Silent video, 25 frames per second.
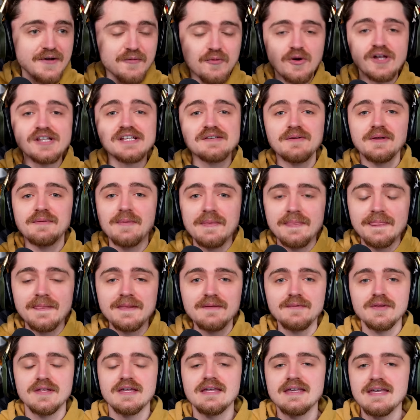what?
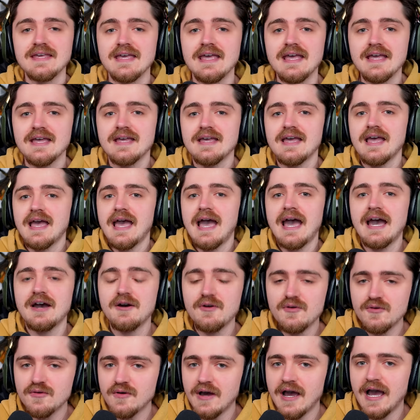
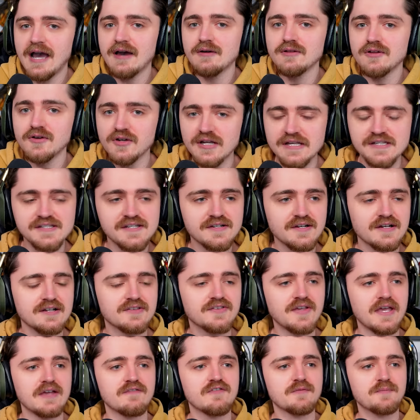How long is it going
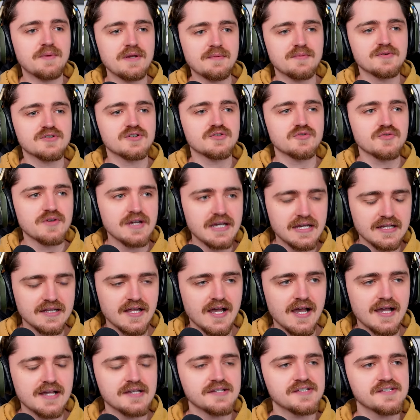to take for people to
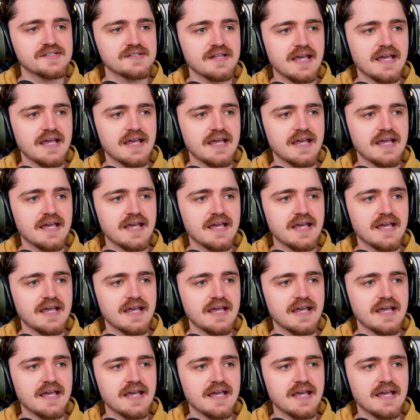realize